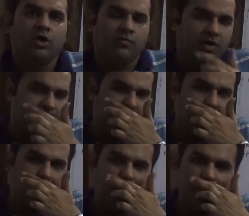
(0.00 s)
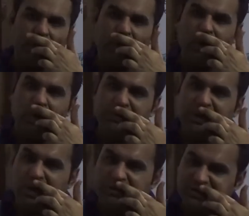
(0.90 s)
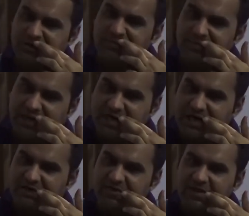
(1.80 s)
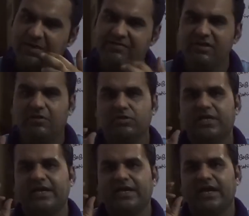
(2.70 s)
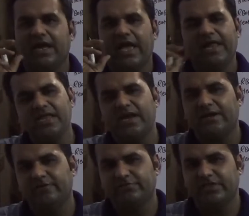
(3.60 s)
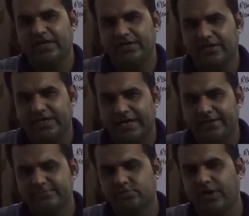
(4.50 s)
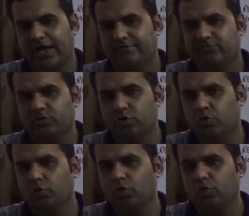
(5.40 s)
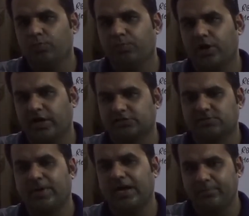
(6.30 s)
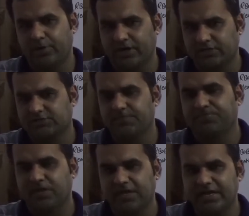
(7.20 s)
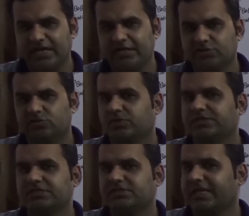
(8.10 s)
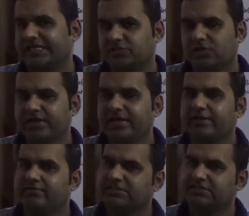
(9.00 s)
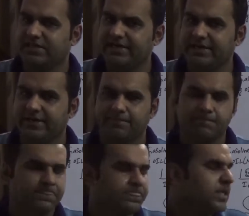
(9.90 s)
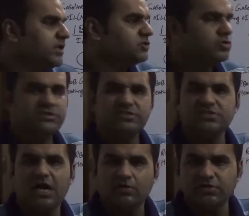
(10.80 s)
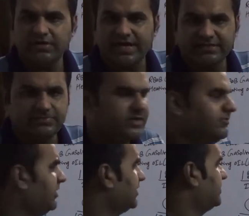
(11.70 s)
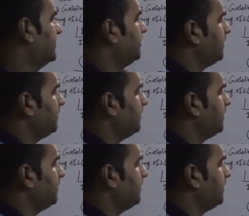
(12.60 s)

What we do, we go with the logic of the market, whereby we know that any kind of 300 types would have two products, byproducts in English, which is the gasoline and which is the heating. So this is how the crack spread works.